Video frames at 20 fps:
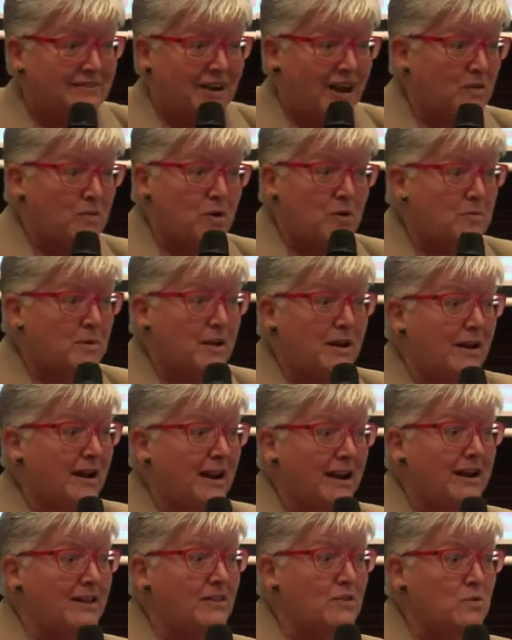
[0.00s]
I won't be
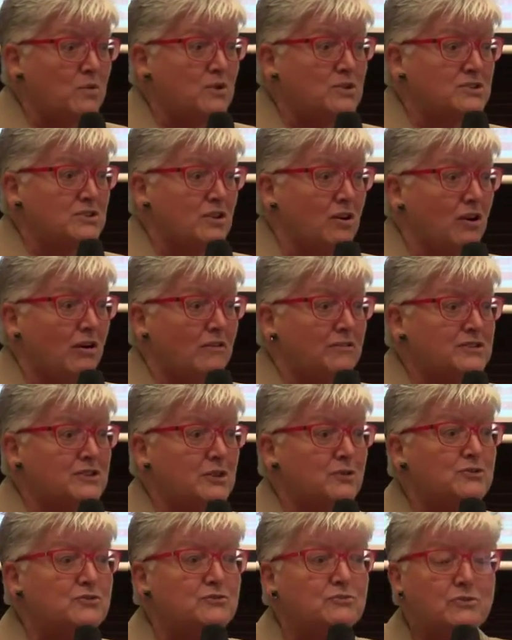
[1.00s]
any the worse off. So
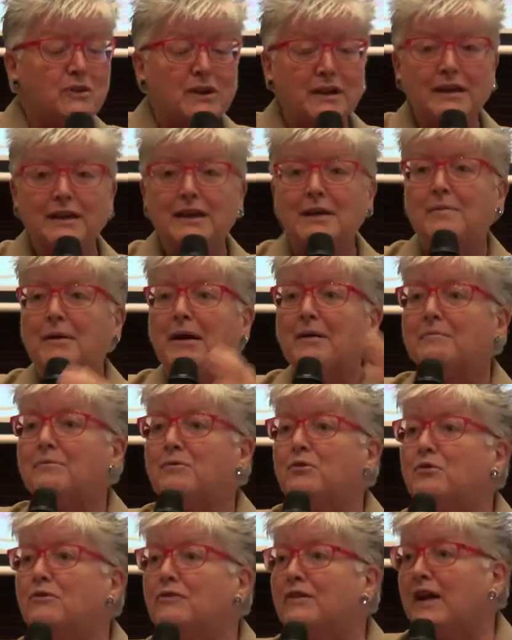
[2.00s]
it's really about
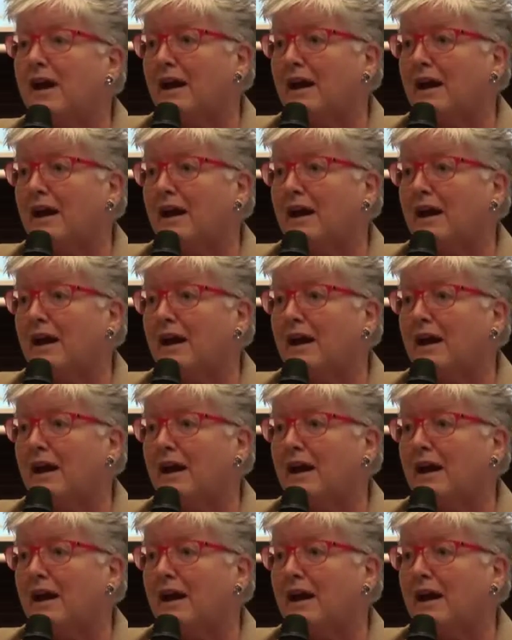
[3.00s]
moving